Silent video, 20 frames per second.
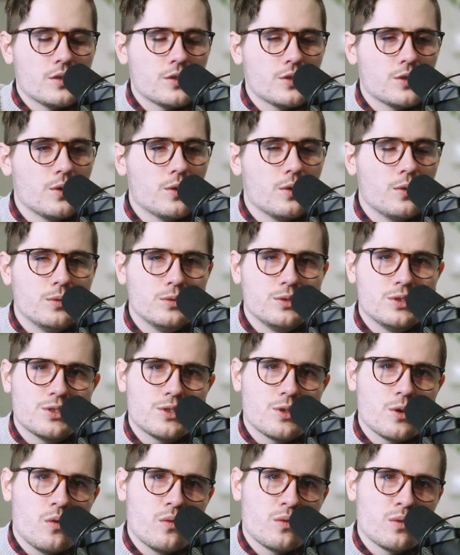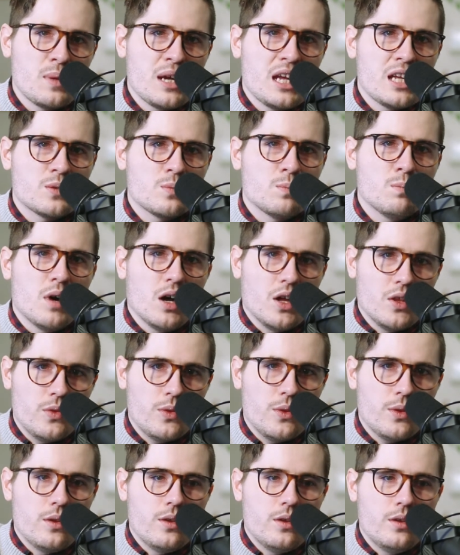So just over the past
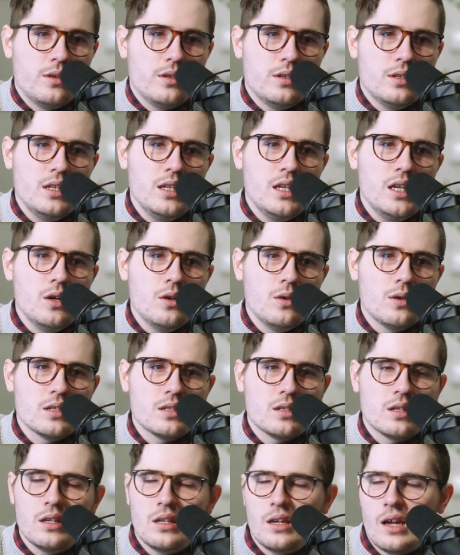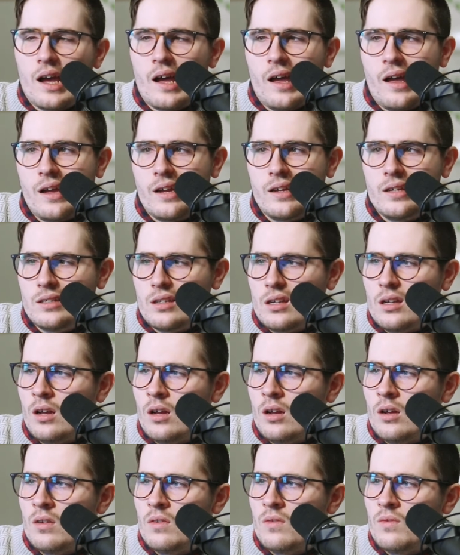month, Neo has hit highs
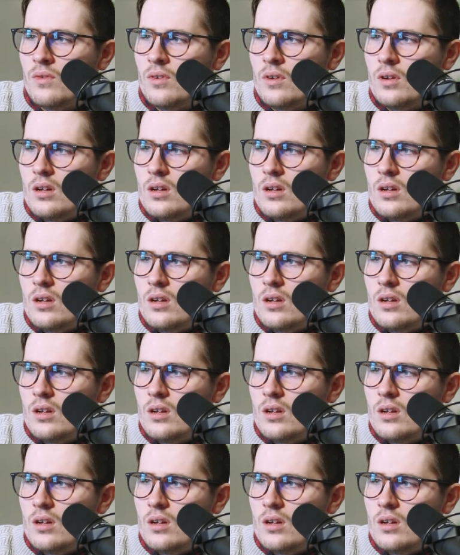of